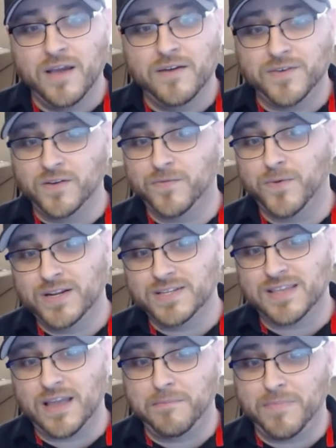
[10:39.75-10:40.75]
feel free to
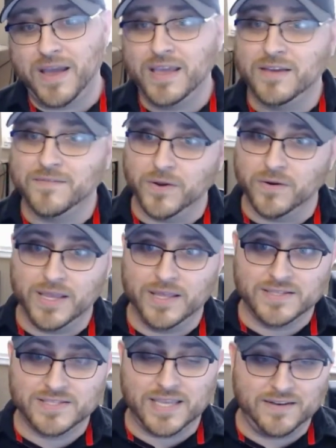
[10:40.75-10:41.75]
stop by if you're in
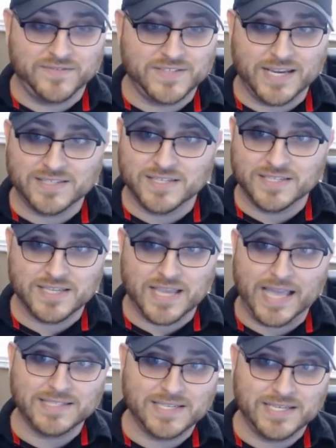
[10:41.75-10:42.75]
the state of Texas
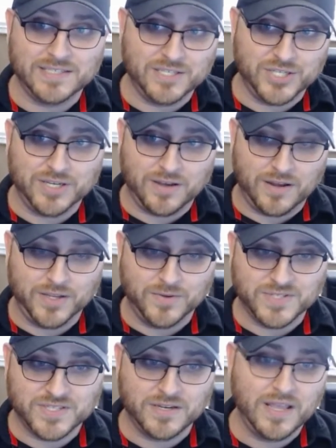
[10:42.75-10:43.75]
at TCG Con
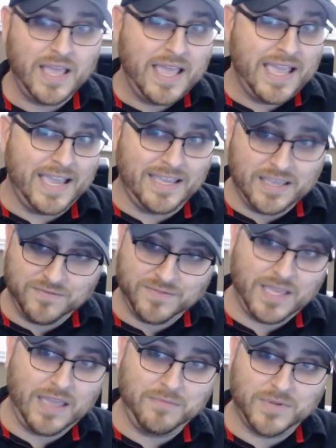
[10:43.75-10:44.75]
Houston and give the
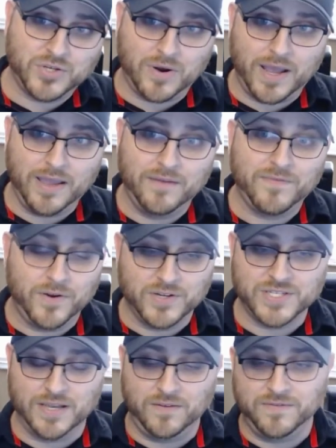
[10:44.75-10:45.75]
game a try for
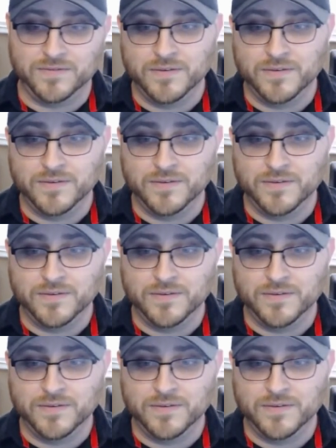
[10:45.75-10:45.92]
yourself.